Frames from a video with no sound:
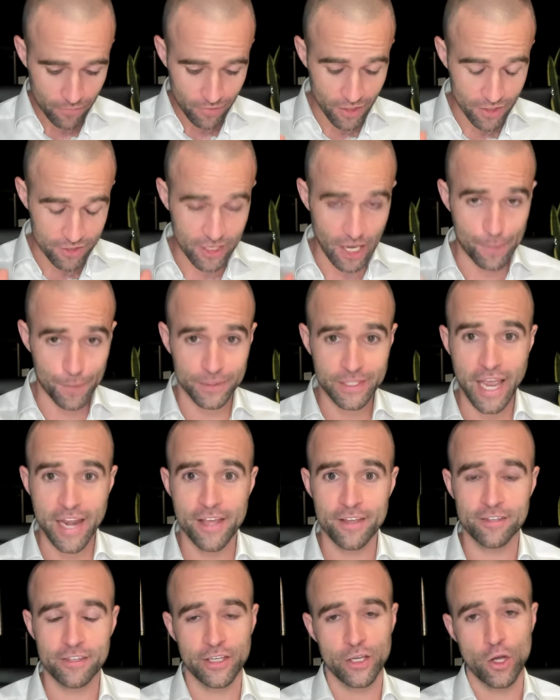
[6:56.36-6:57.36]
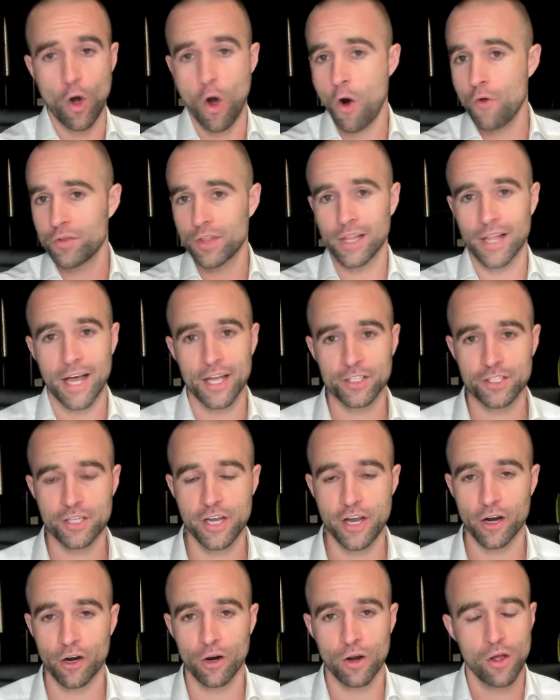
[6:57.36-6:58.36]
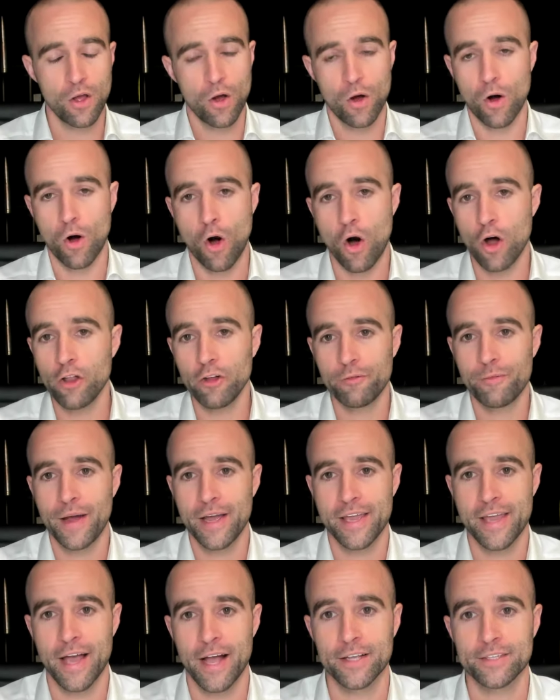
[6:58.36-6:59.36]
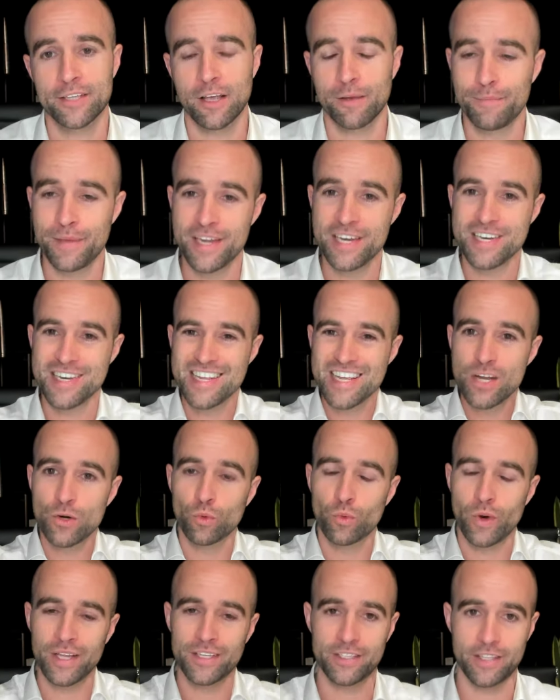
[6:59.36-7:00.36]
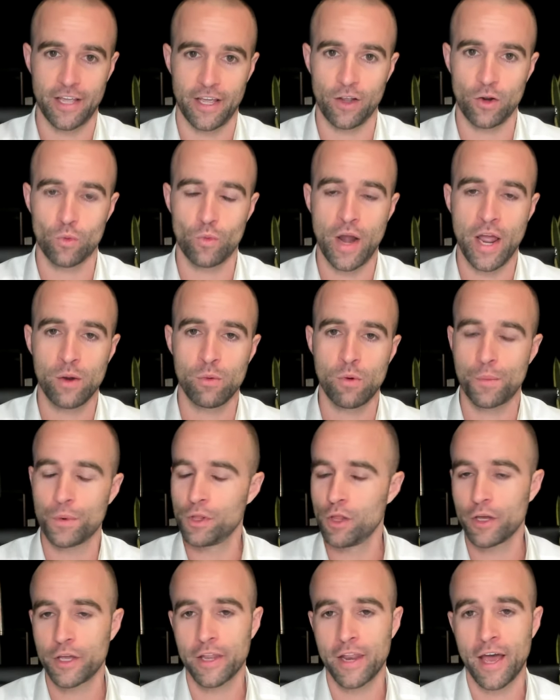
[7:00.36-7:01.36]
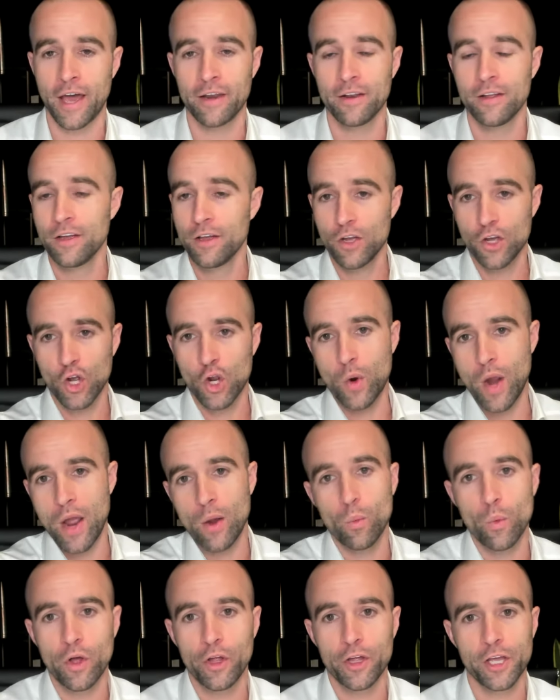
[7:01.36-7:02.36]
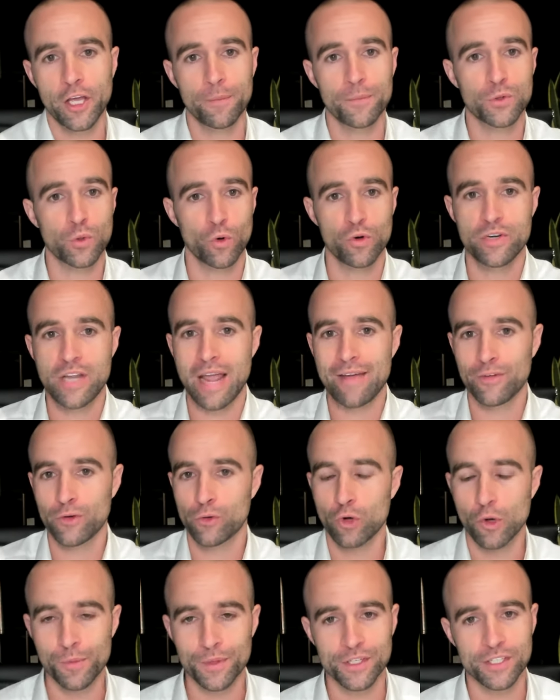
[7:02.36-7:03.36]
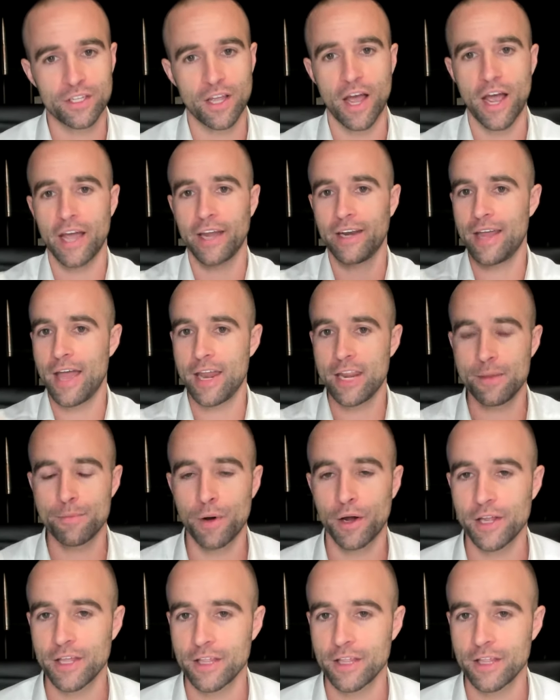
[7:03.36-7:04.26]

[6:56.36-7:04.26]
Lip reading: simultaneously, over the last year, all of my guests have been de-risking, right? Where we're looking at Grant Williams or David Rubenstein, anybody